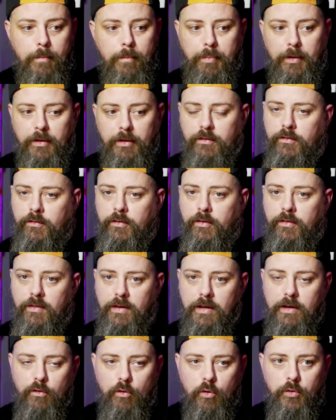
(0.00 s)
But to
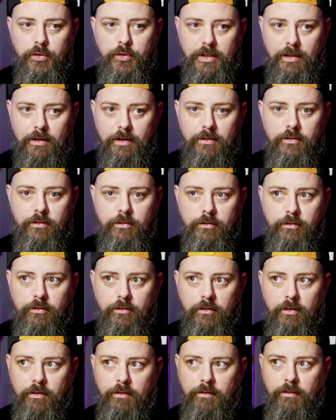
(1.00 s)
their
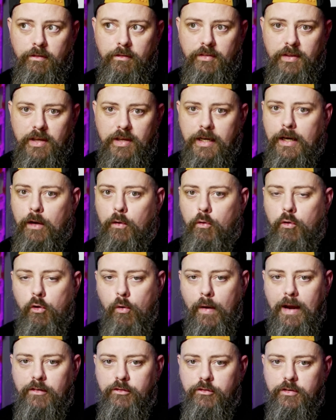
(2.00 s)
audience, they are now
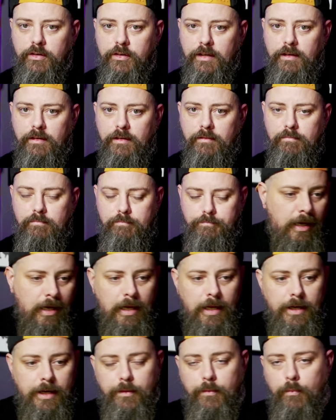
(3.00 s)
questioning.
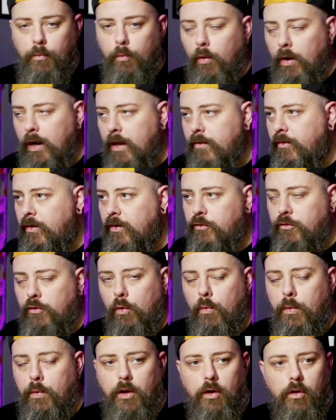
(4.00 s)
And whatever is
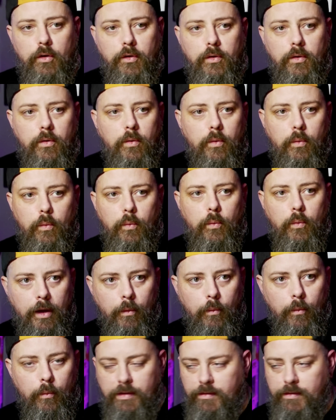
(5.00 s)
going on
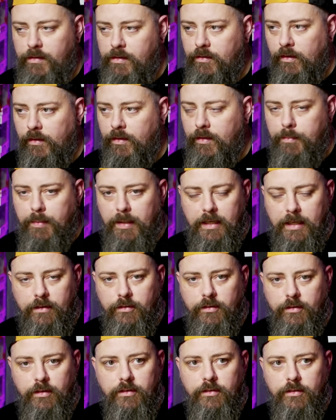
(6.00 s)
with these other
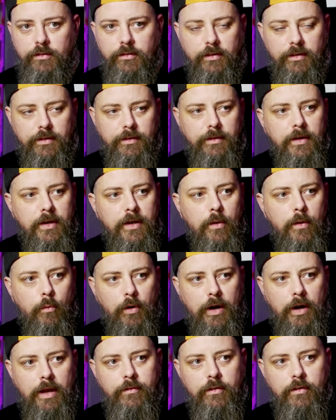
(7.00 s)
places and
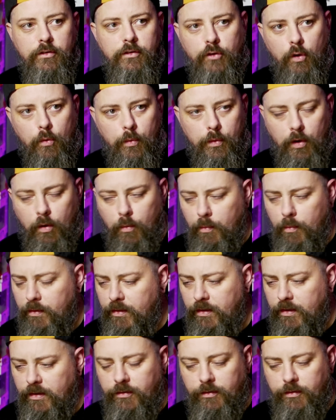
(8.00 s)
whatever is going on
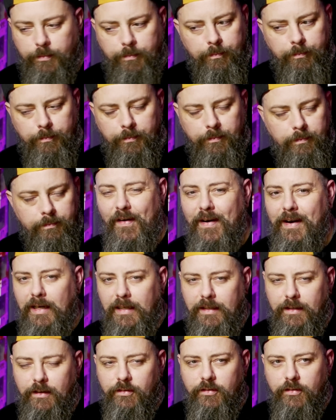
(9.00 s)
with this
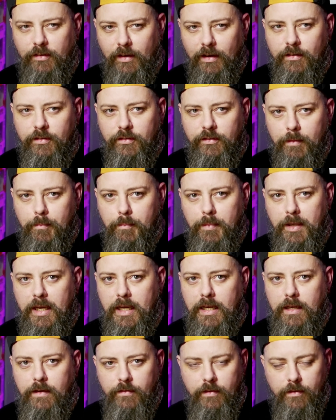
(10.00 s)
frankly disgusting
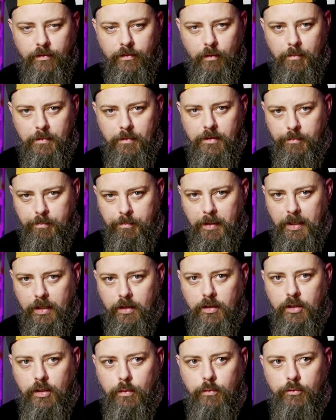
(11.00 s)
behaviour from these
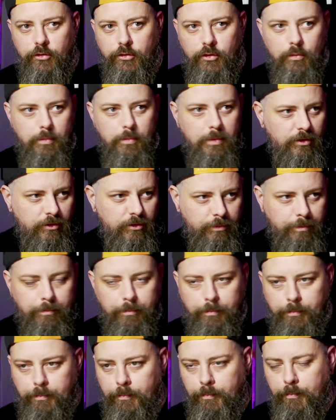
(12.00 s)
bigger YouTubers
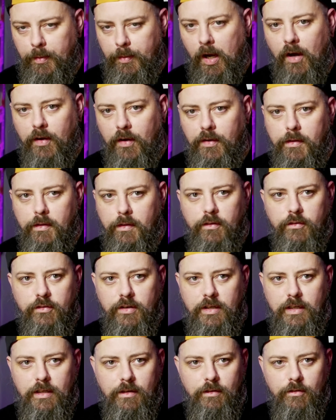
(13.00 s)
behind the
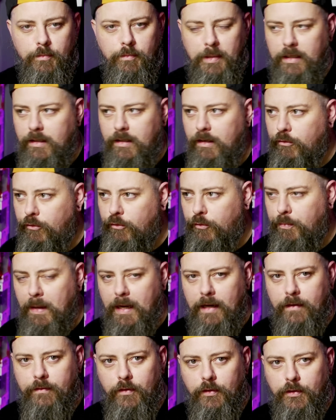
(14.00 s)
scenes, being
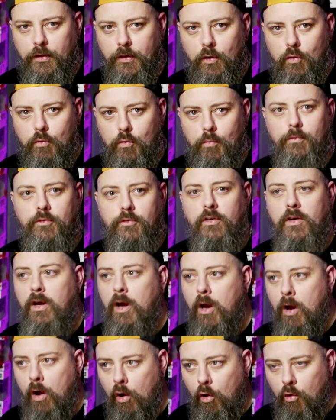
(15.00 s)
disrespectful to homes,
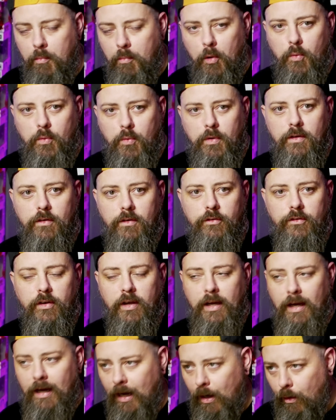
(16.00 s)
homeowners,
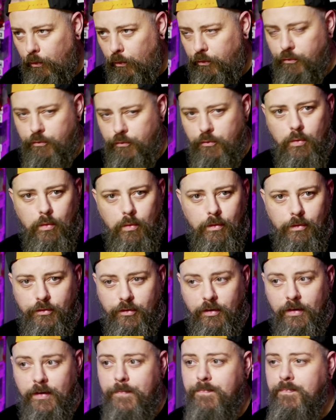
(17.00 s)
house
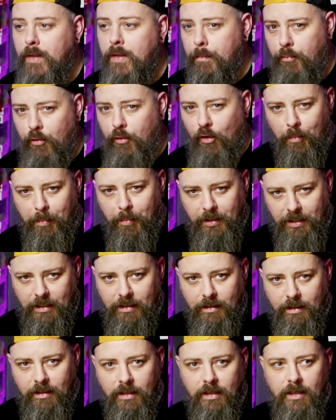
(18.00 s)
rules,
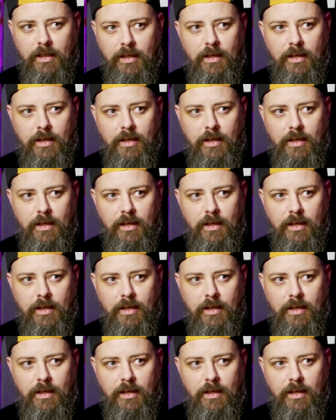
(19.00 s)
property,